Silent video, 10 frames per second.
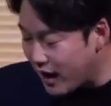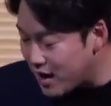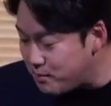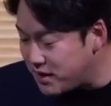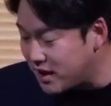got
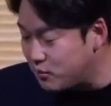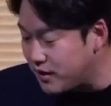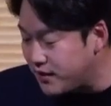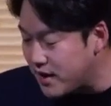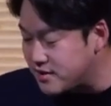to begin
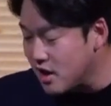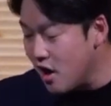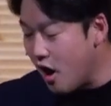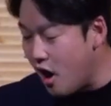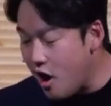with this.
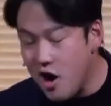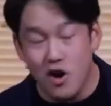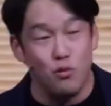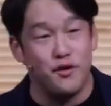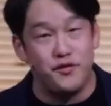
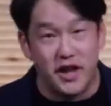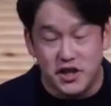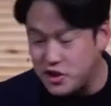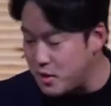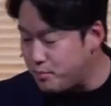Our
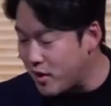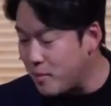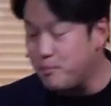reflection and prayer